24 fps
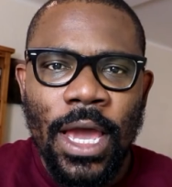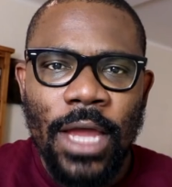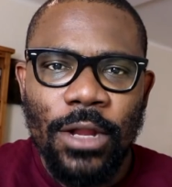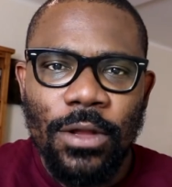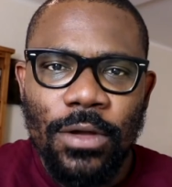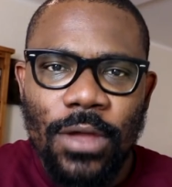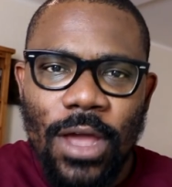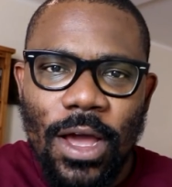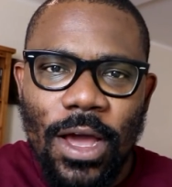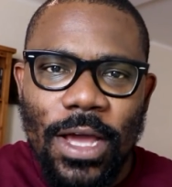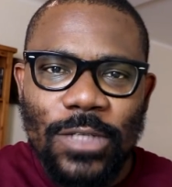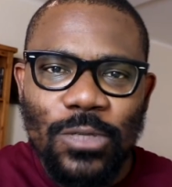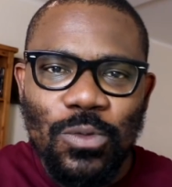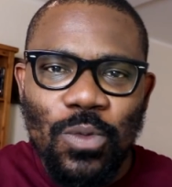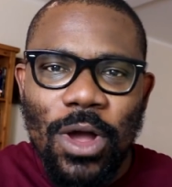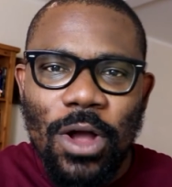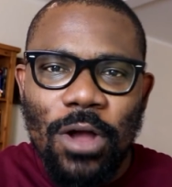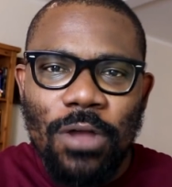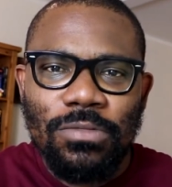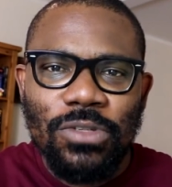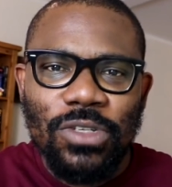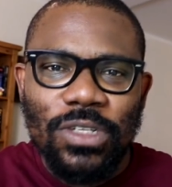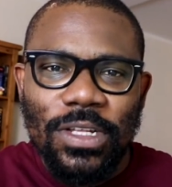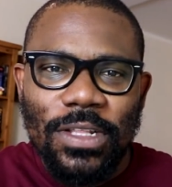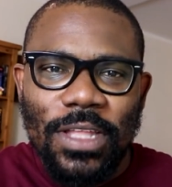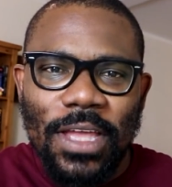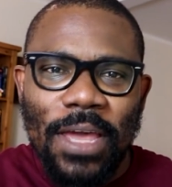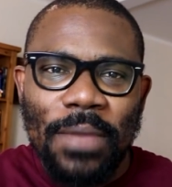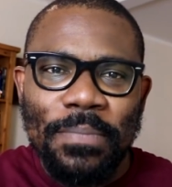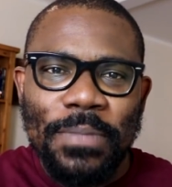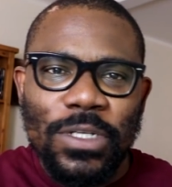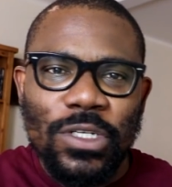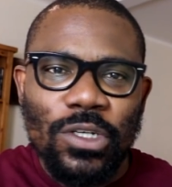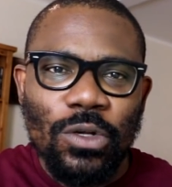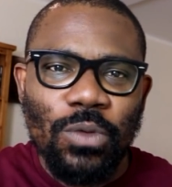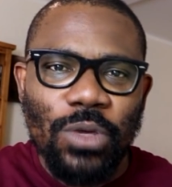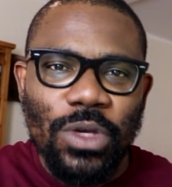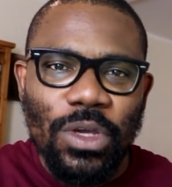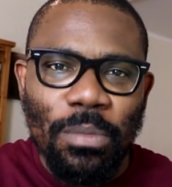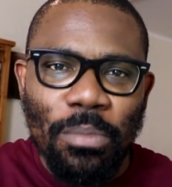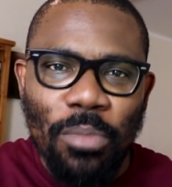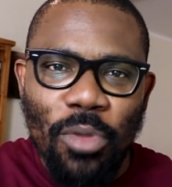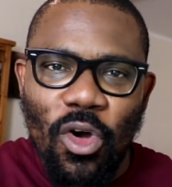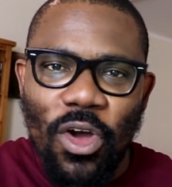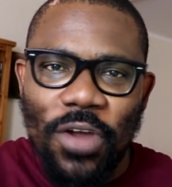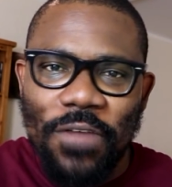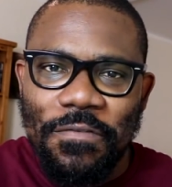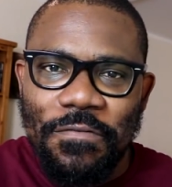Hello guys, welcome to another episode with your
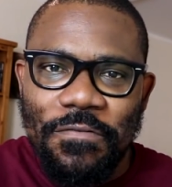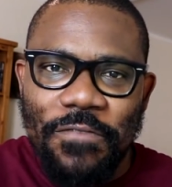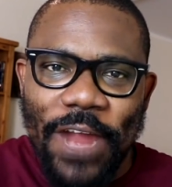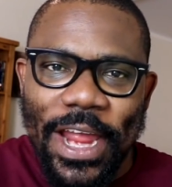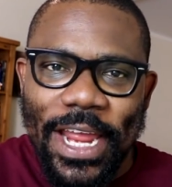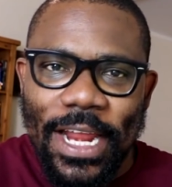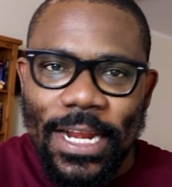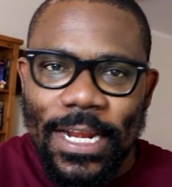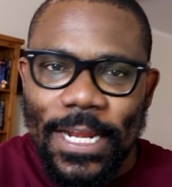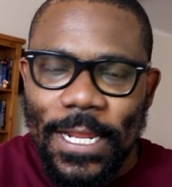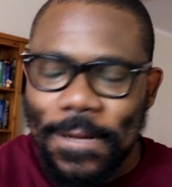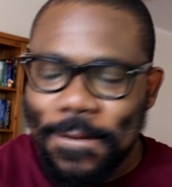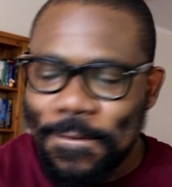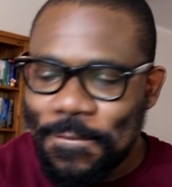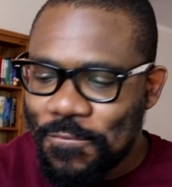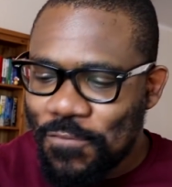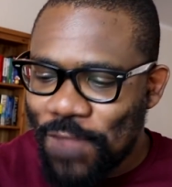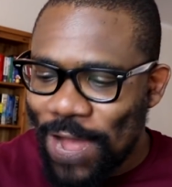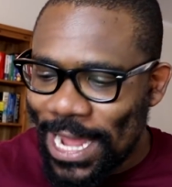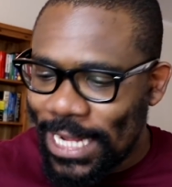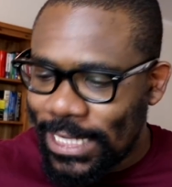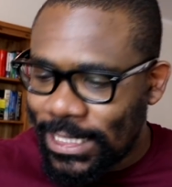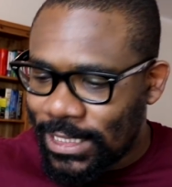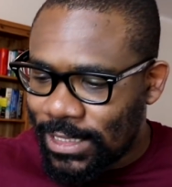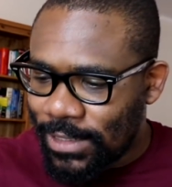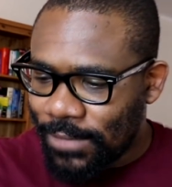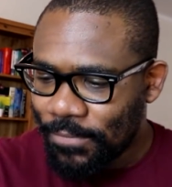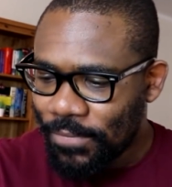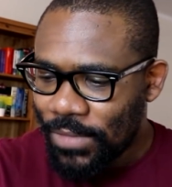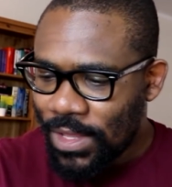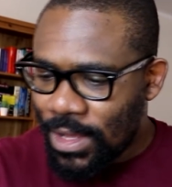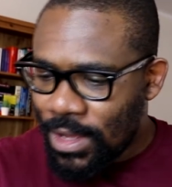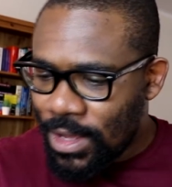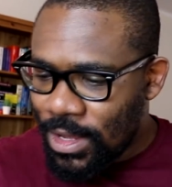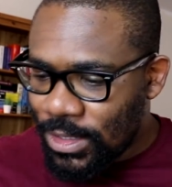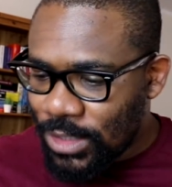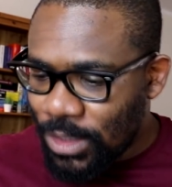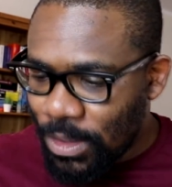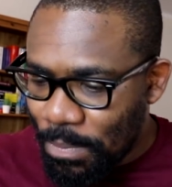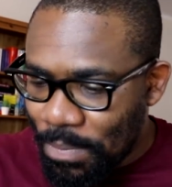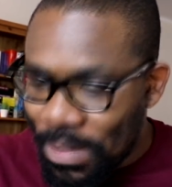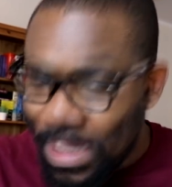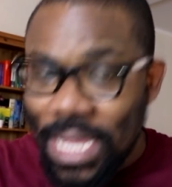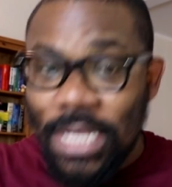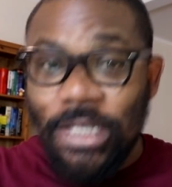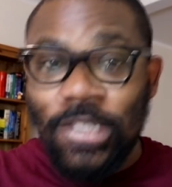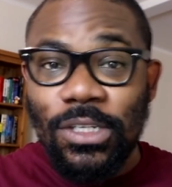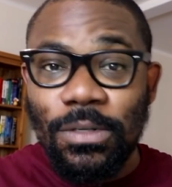boy Phrankleen. Right, so
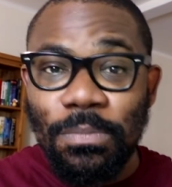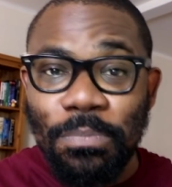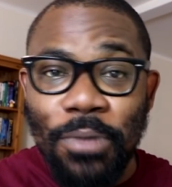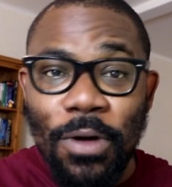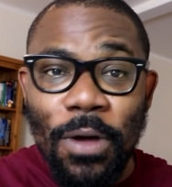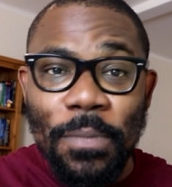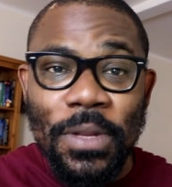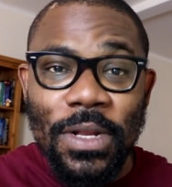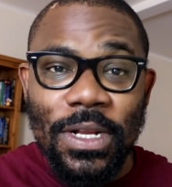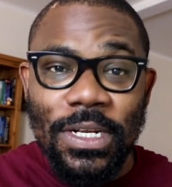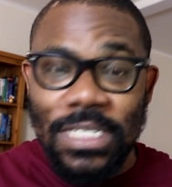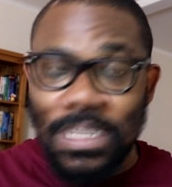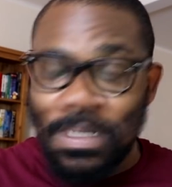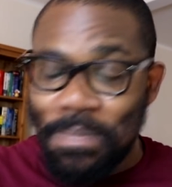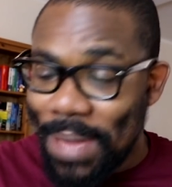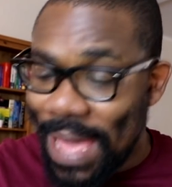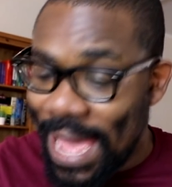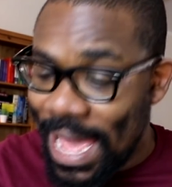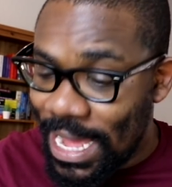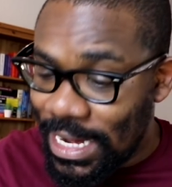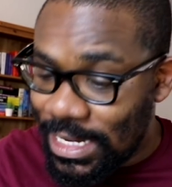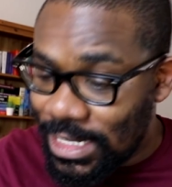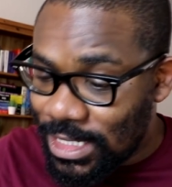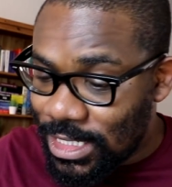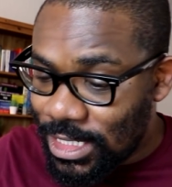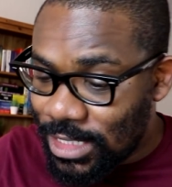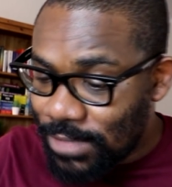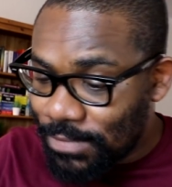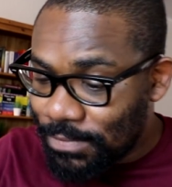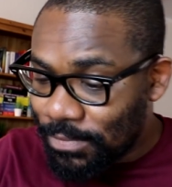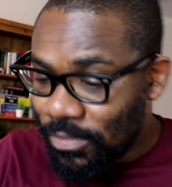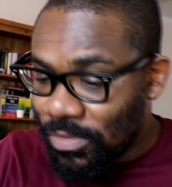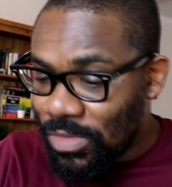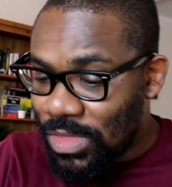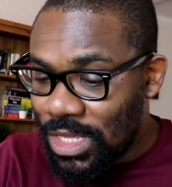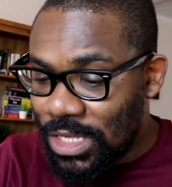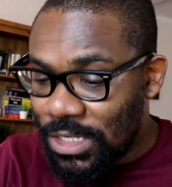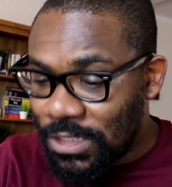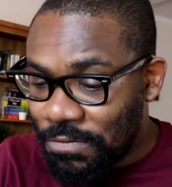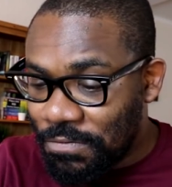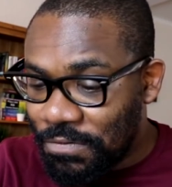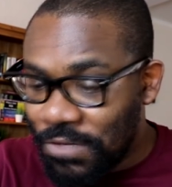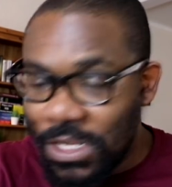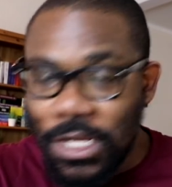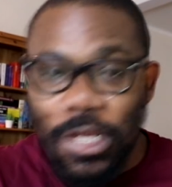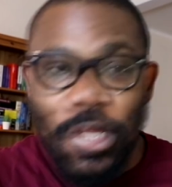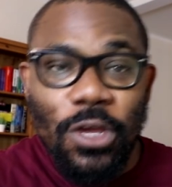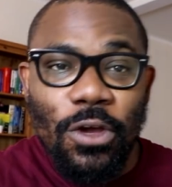based on popular demand, this
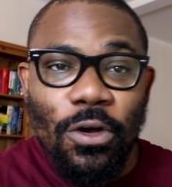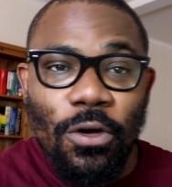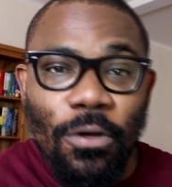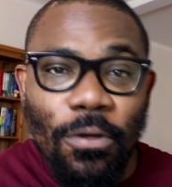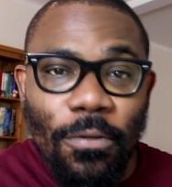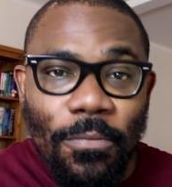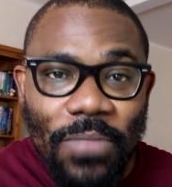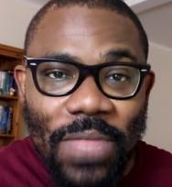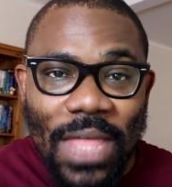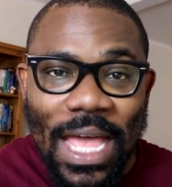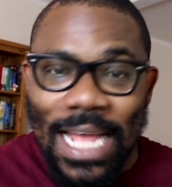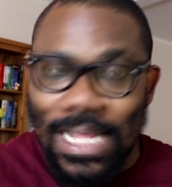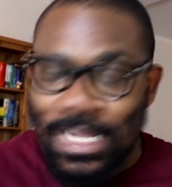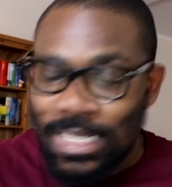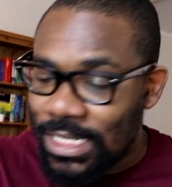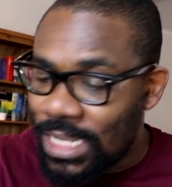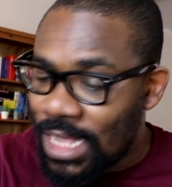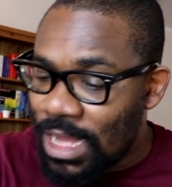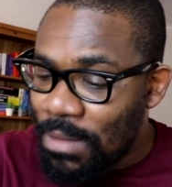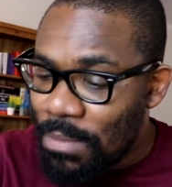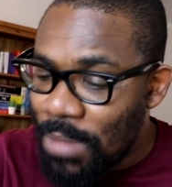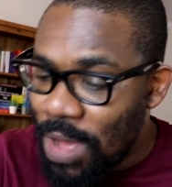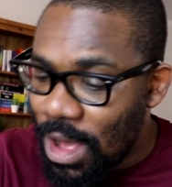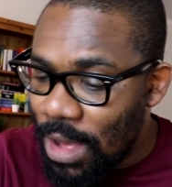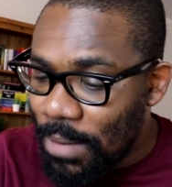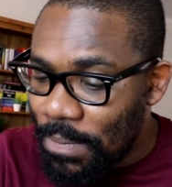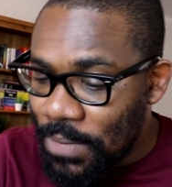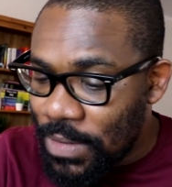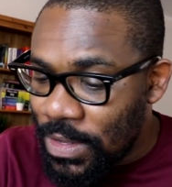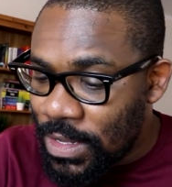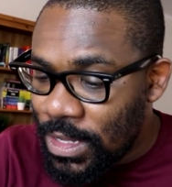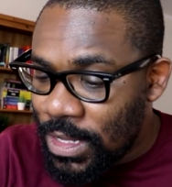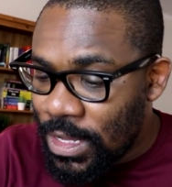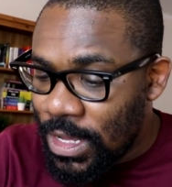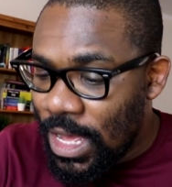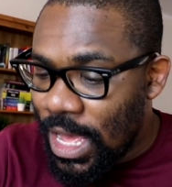video had to come up.